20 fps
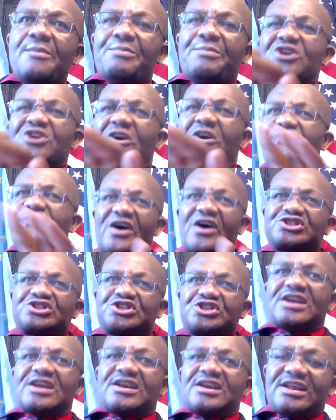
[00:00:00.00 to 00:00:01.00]
But
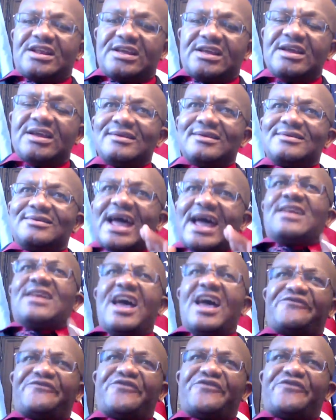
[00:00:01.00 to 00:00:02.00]
unfortunately,
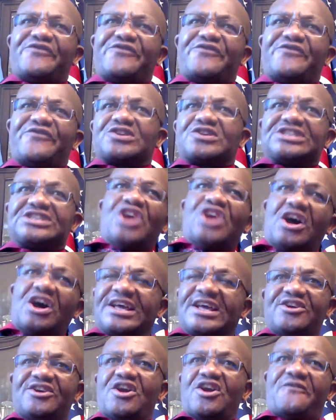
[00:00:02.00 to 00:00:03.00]
that effort is not
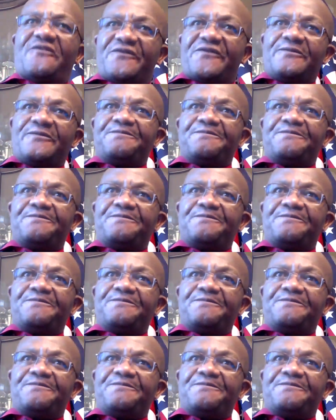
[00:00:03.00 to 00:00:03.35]
enough.